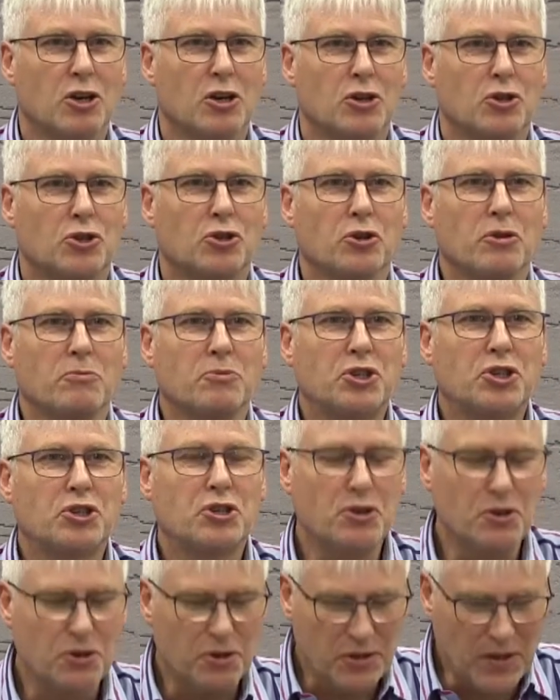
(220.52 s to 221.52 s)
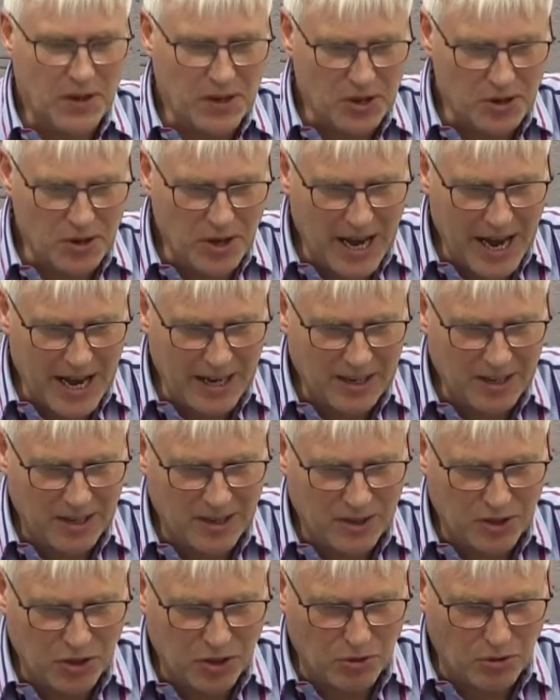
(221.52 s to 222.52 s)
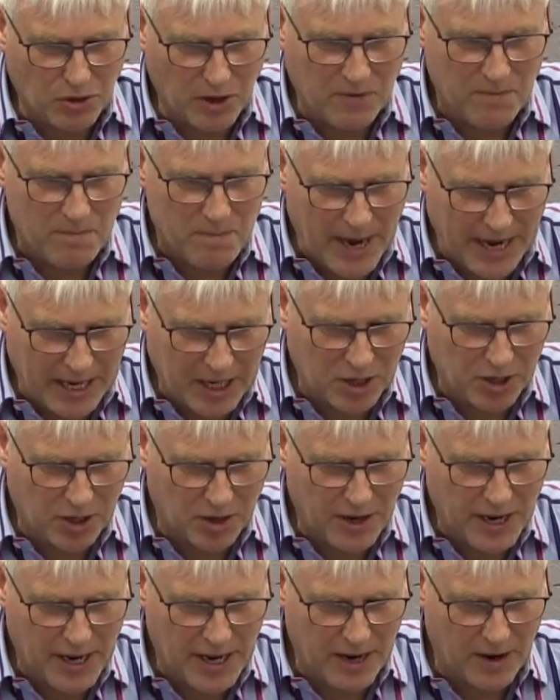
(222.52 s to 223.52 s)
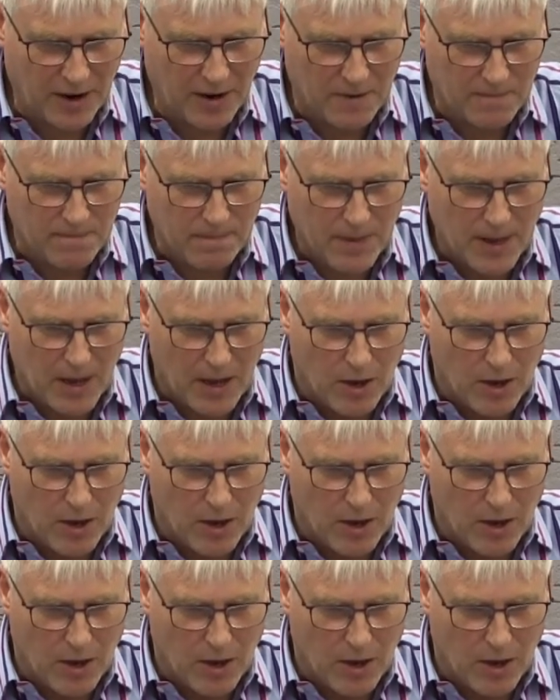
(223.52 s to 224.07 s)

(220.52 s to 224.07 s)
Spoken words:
So I'm sure that you get the sort of picture here.